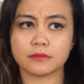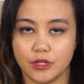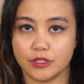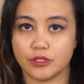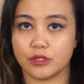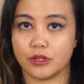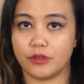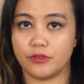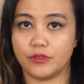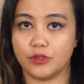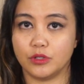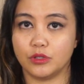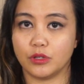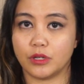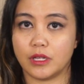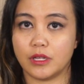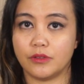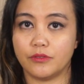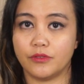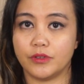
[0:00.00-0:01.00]
So if you're
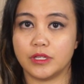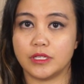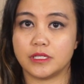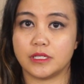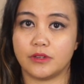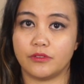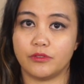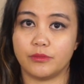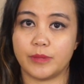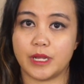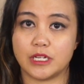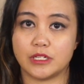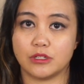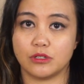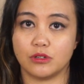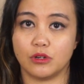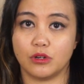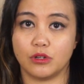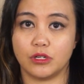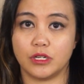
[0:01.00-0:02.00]
looking for this information
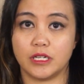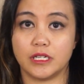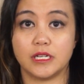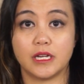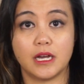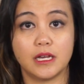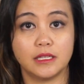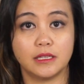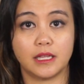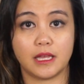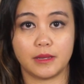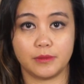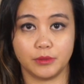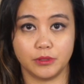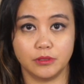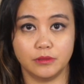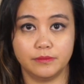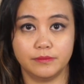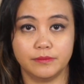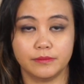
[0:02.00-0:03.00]
on a yarn
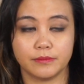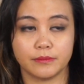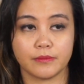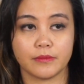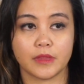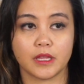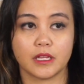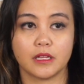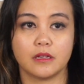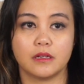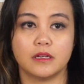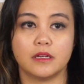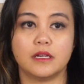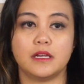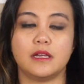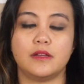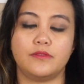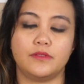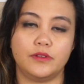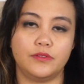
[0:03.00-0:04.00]
label,
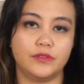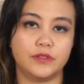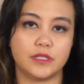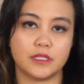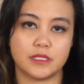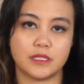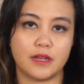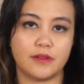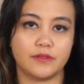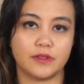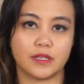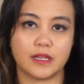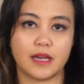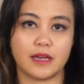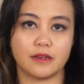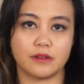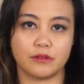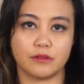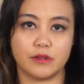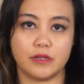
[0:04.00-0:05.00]
even if it doesn't have the
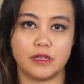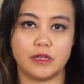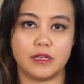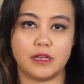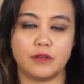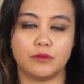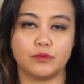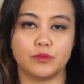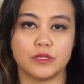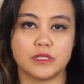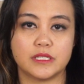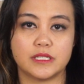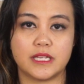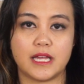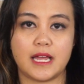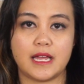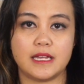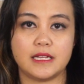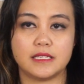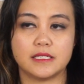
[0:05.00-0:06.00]
category, it will
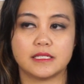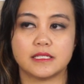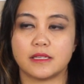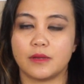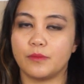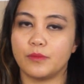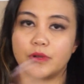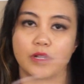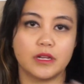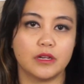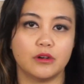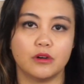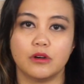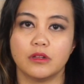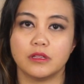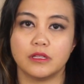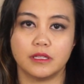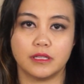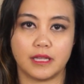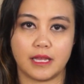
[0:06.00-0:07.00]
say somewhere
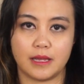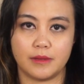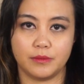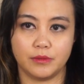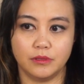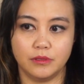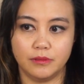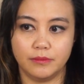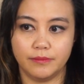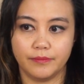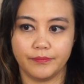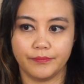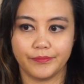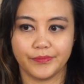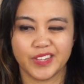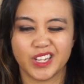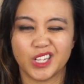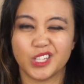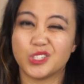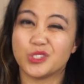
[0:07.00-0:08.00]
on the label
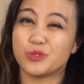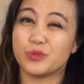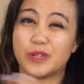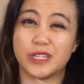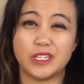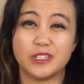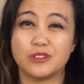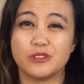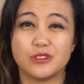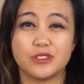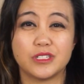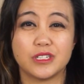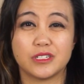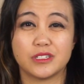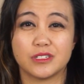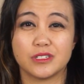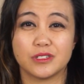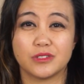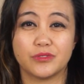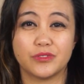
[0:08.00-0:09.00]
22
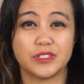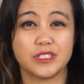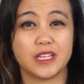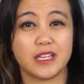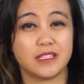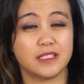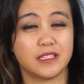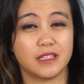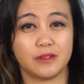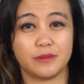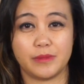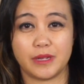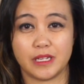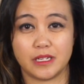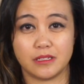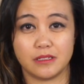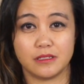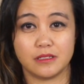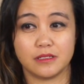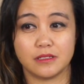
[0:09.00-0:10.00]
stitches for 10
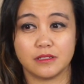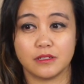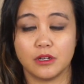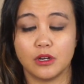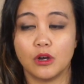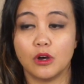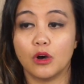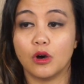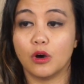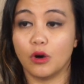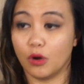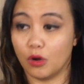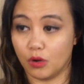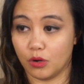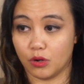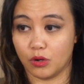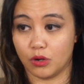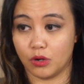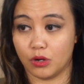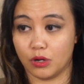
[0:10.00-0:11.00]
centimeters
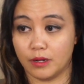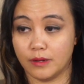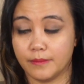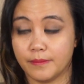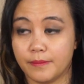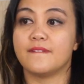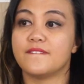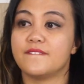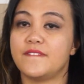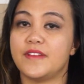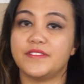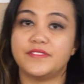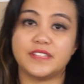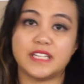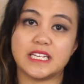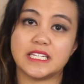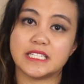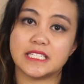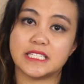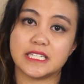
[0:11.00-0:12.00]
or
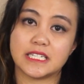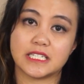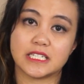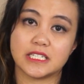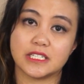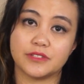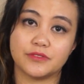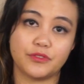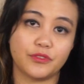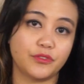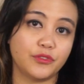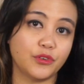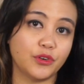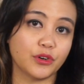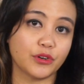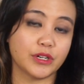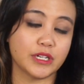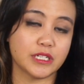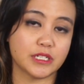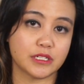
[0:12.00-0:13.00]
15 stitches for
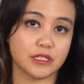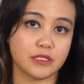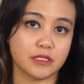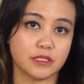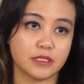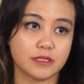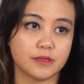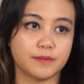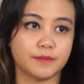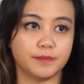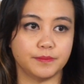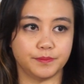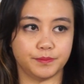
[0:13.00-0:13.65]
4 inches.